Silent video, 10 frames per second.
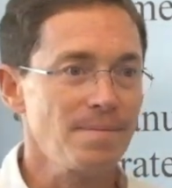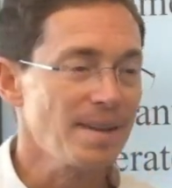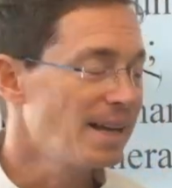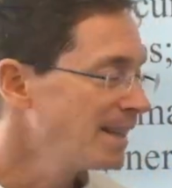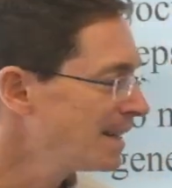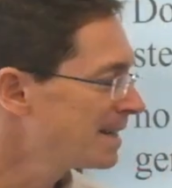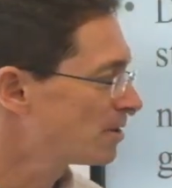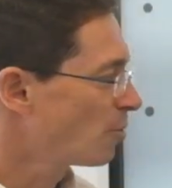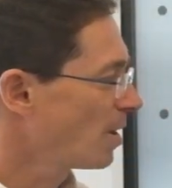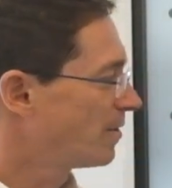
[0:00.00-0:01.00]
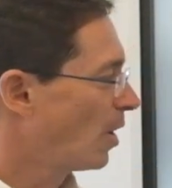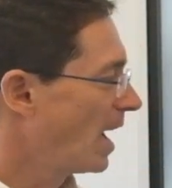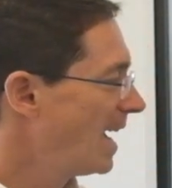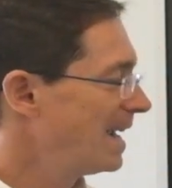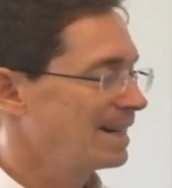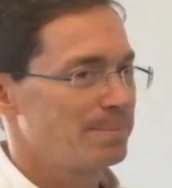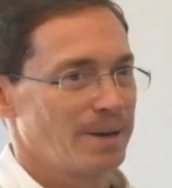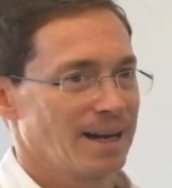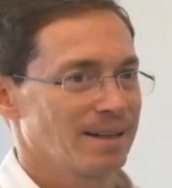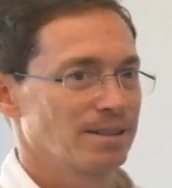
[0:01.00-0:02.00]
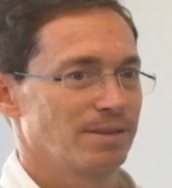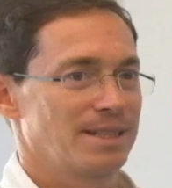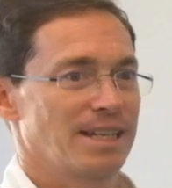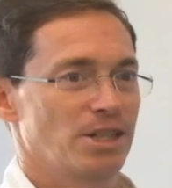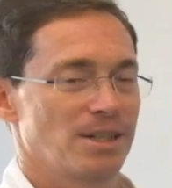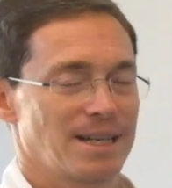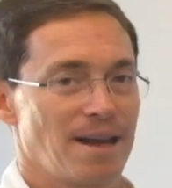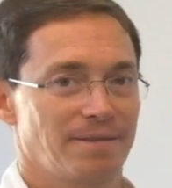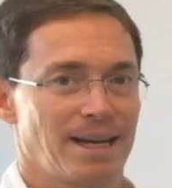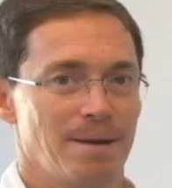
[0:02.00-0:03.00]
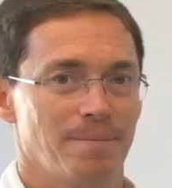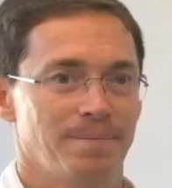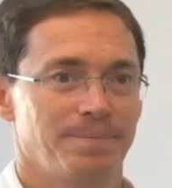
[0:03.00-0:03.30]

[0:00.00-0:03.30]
And it needs to work for any period of a station's lifetime.